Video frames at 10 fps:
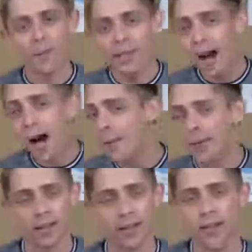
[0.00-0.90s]

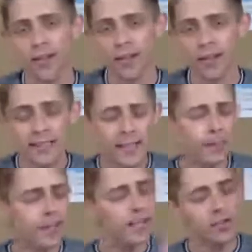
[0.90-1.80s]
becoming a
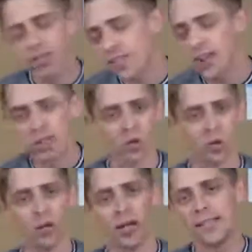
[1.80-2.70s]
deeply
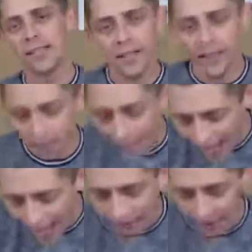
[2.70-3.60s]
intersectional, a deeply
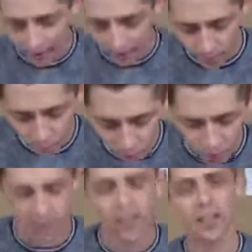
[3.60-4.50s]
empathic
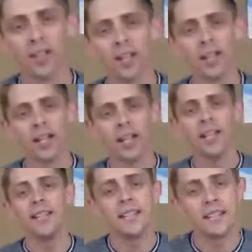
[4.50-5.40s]
community
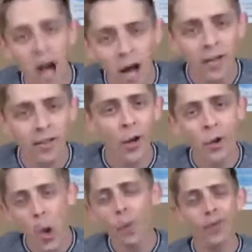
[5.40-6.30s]
is not
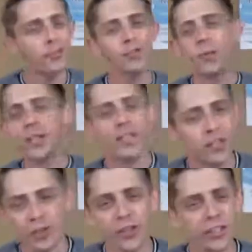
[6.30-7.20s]
going to
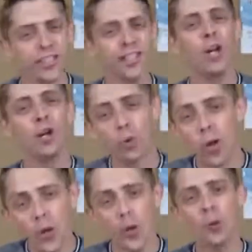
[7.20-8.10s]
initially
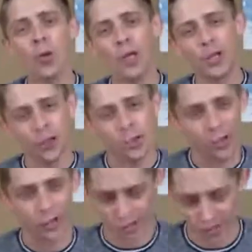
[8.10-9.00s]
grow your
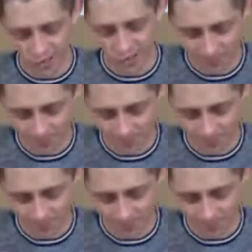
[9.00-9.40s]
church.